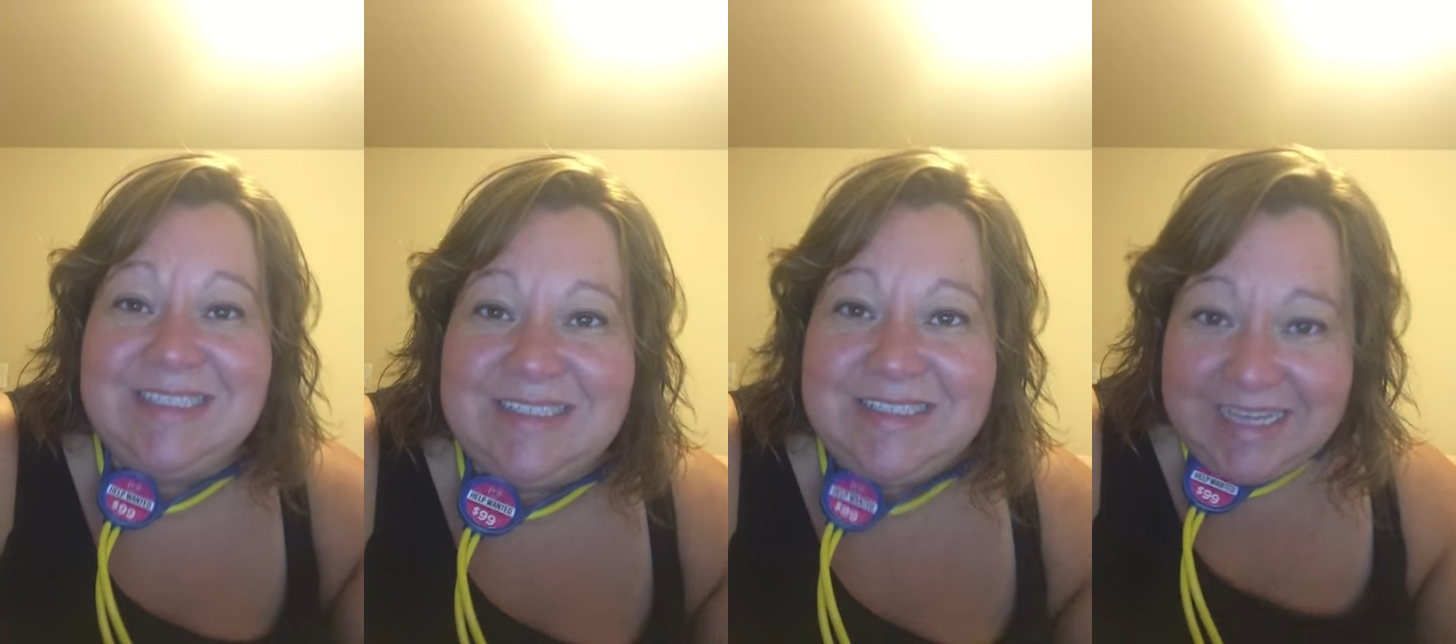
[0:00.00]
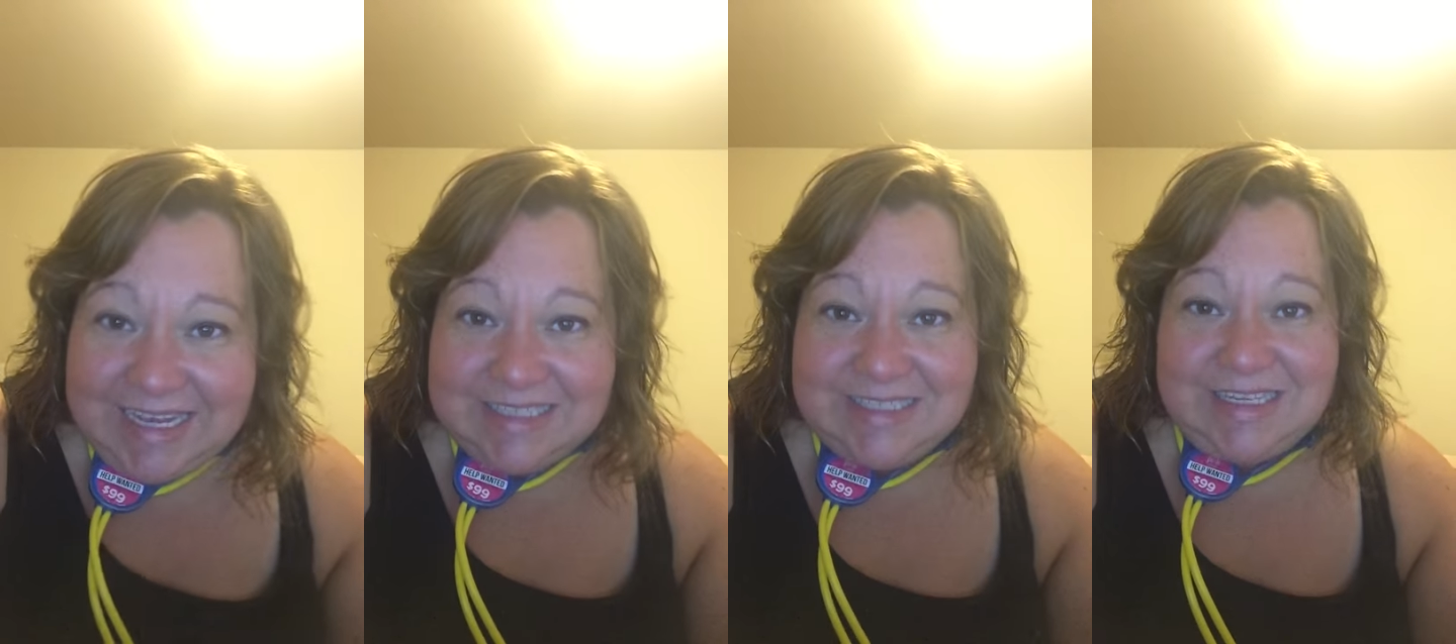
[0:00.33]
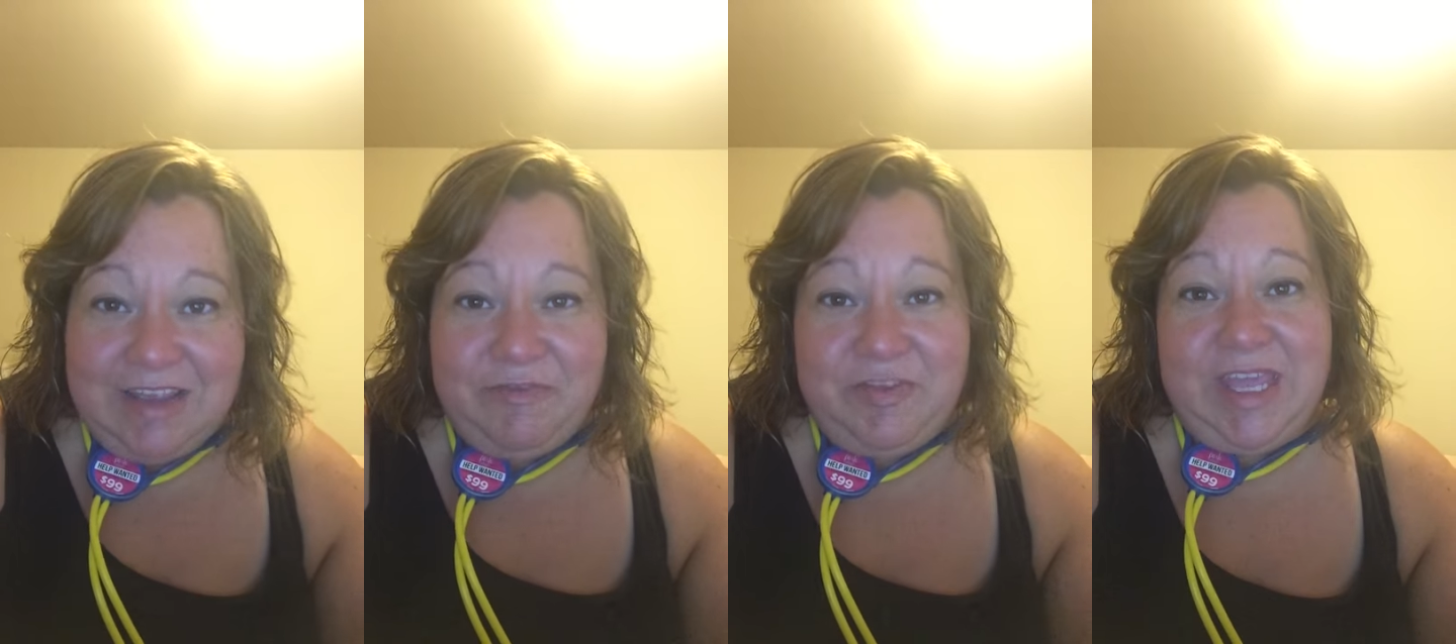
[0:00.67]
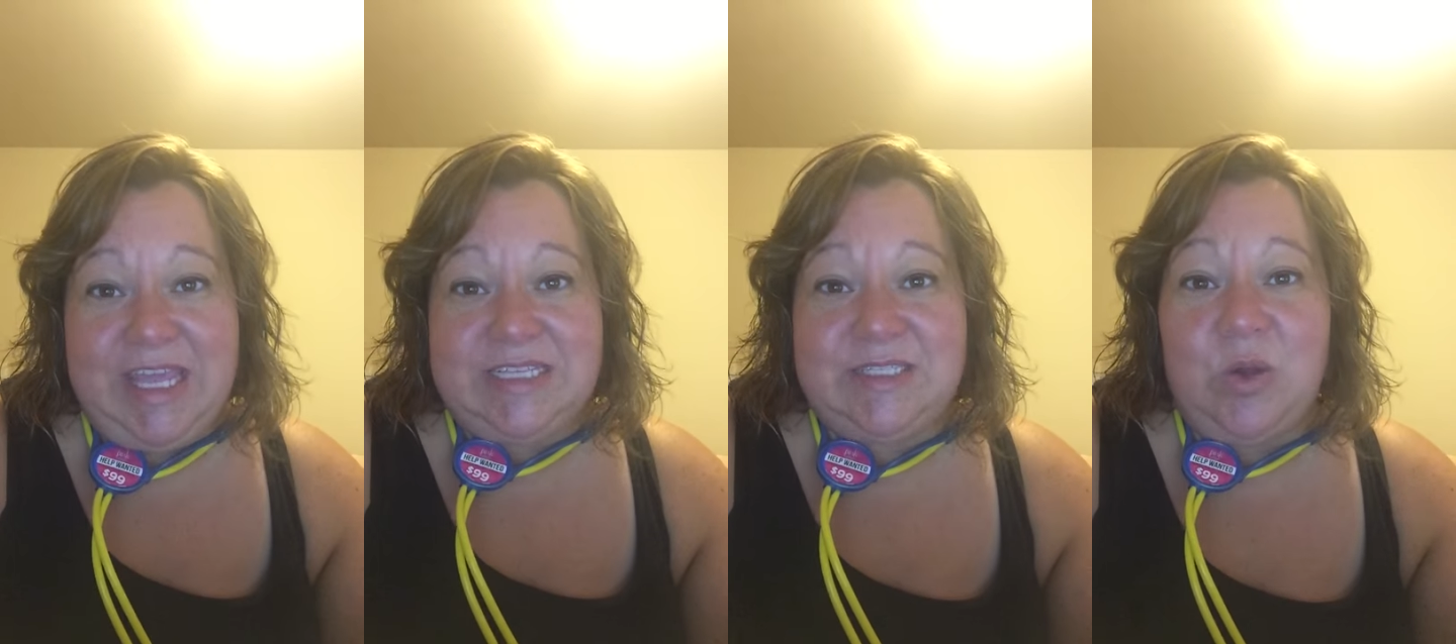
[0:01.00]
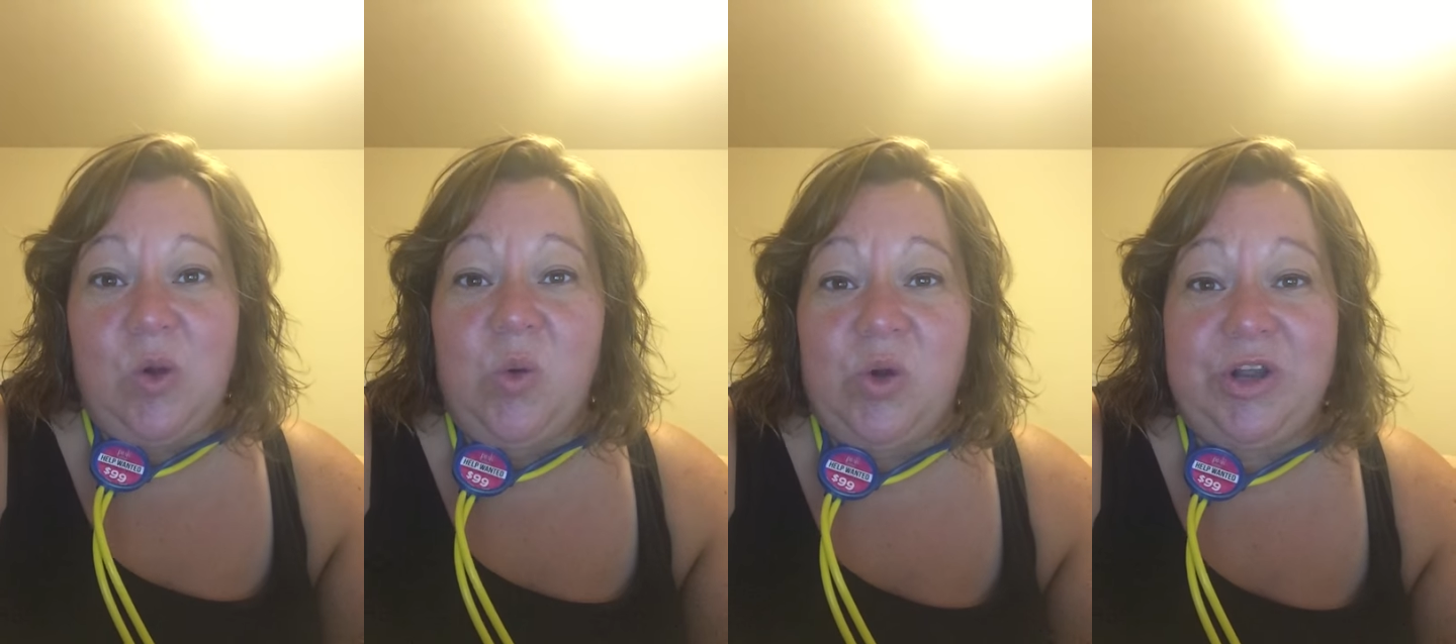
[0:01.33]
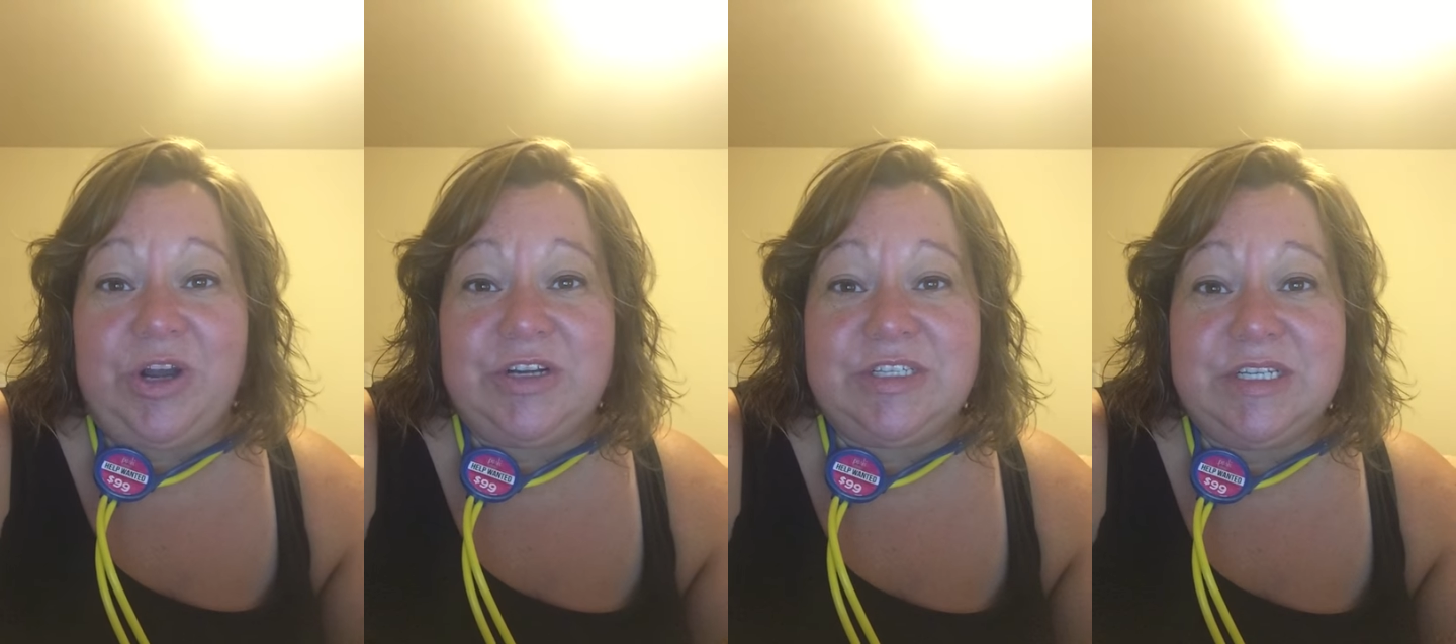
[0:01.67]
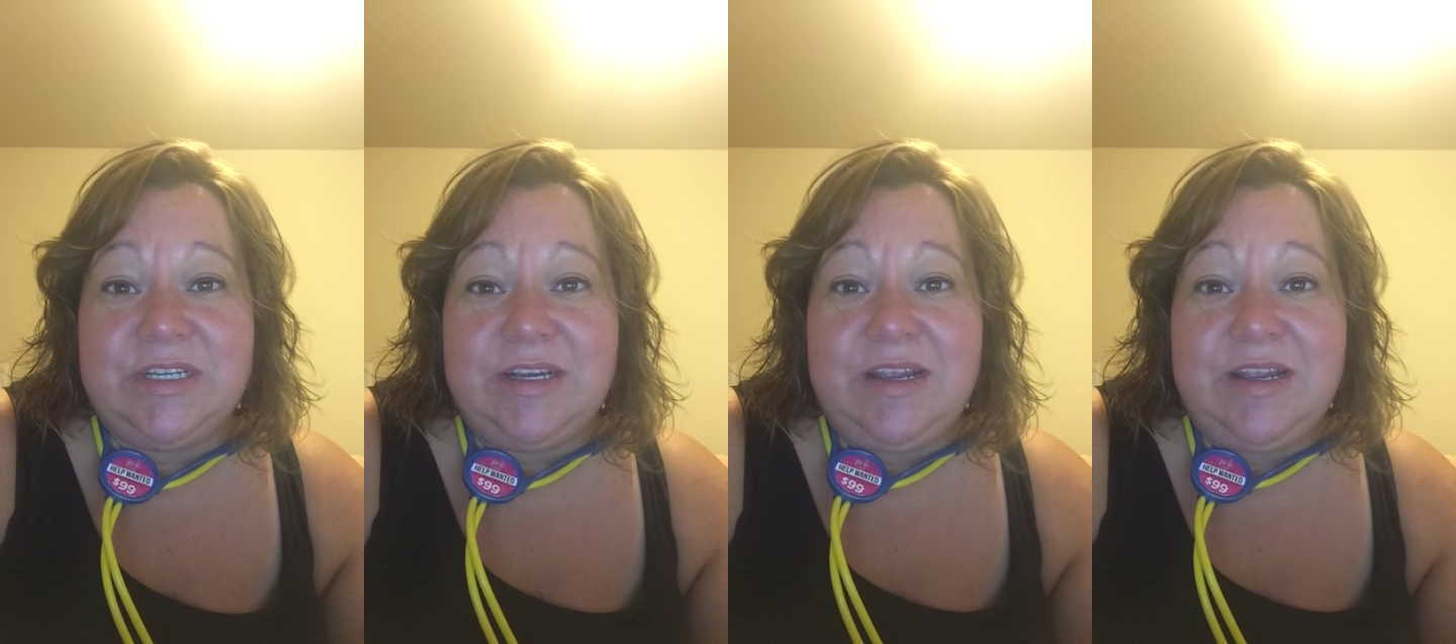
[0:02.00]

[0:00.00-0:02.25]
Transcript: six of these ordered,